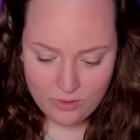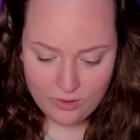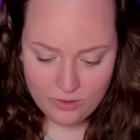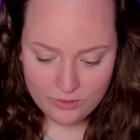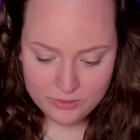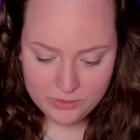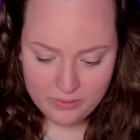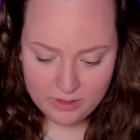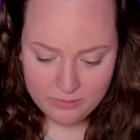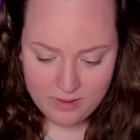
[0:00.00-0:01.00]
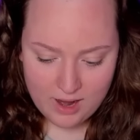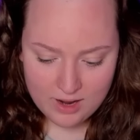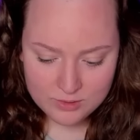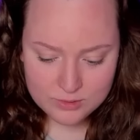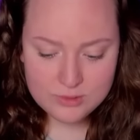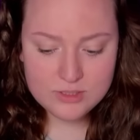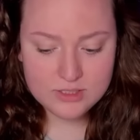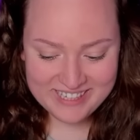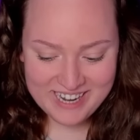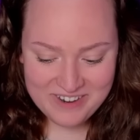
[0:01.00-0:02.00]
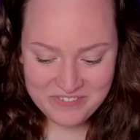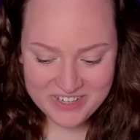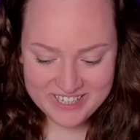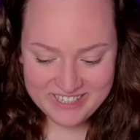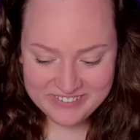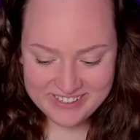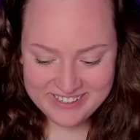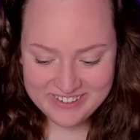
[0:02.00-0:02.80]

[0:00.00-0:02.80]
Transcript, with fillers: All the way around. I freaking knew it.